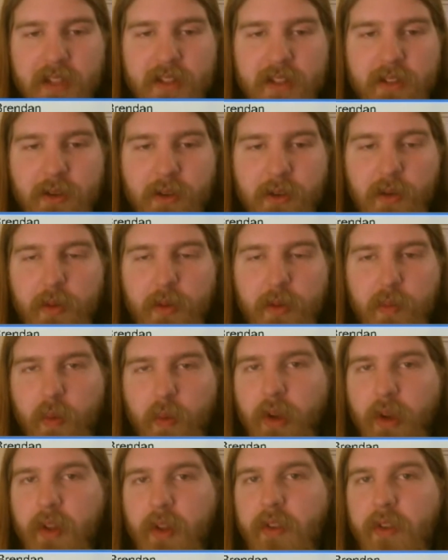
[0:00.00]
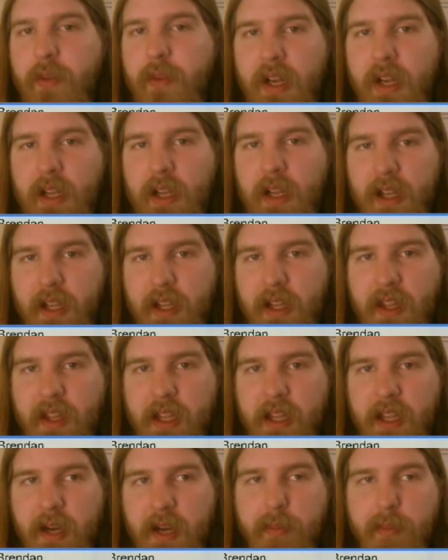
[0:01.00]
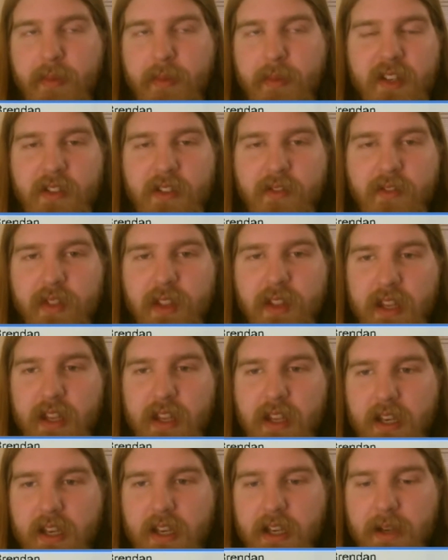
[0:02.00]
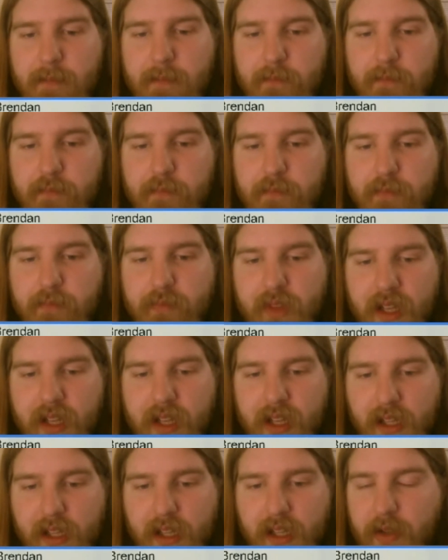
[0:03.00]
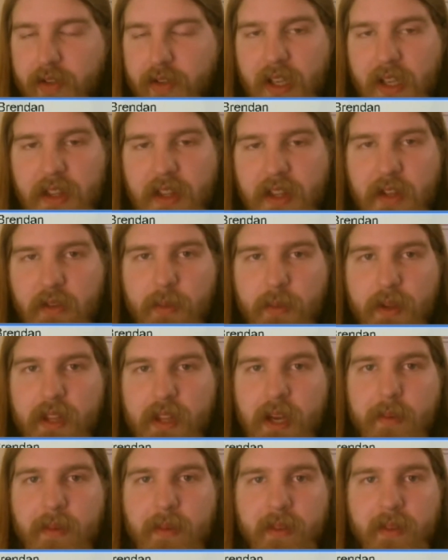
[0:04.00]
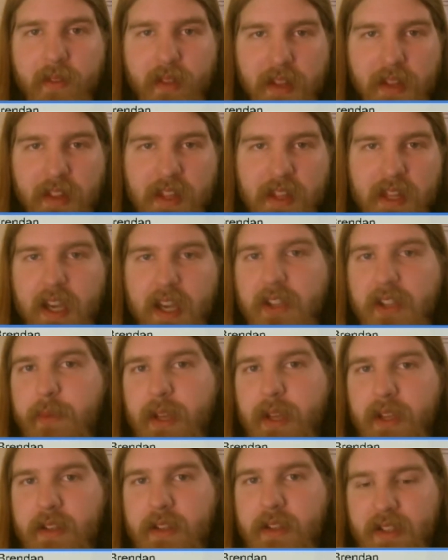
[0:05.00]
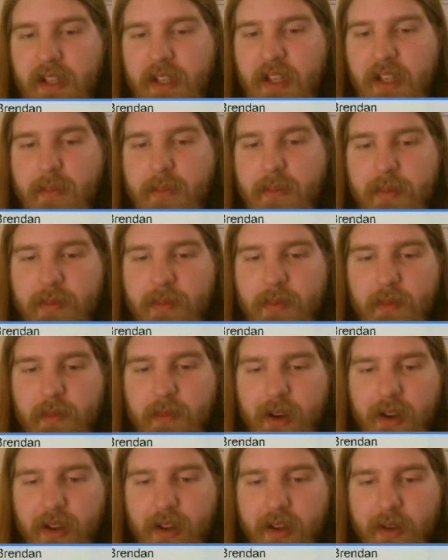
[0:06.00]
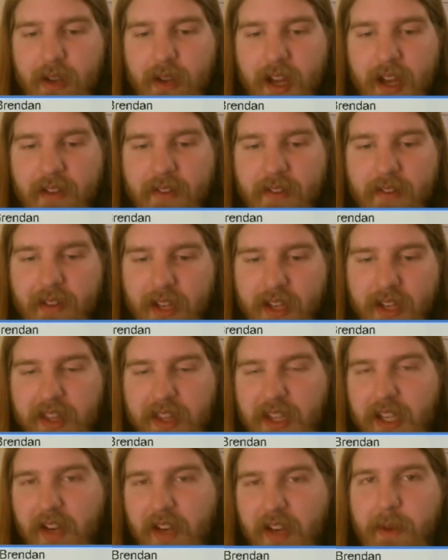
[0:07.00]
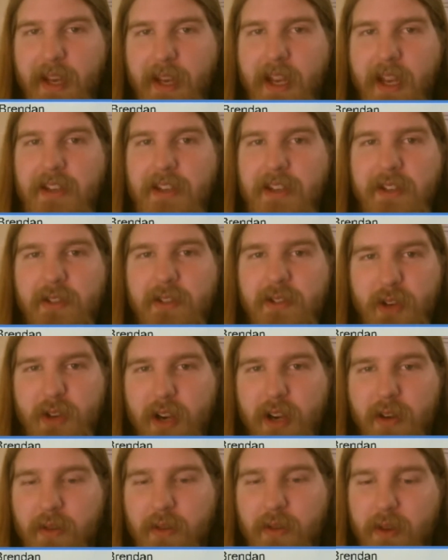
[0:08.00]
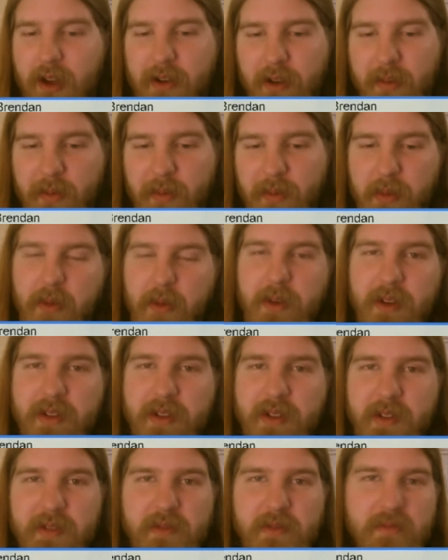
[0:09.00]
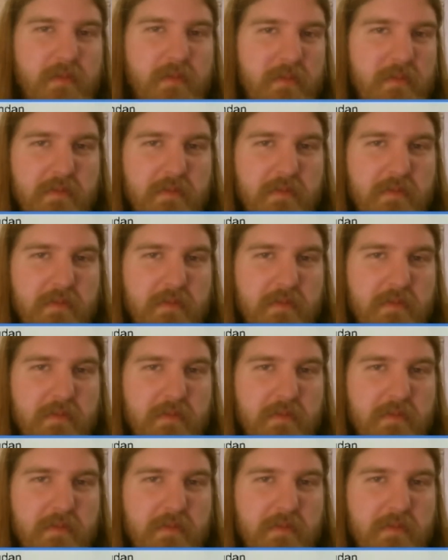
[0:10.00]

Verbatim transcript: So would also be kind of like the opposite of the uh, uh, close I can think it would be the opposite of like the X-Men setup, where you'd have like the government agents trying to round up the mutants.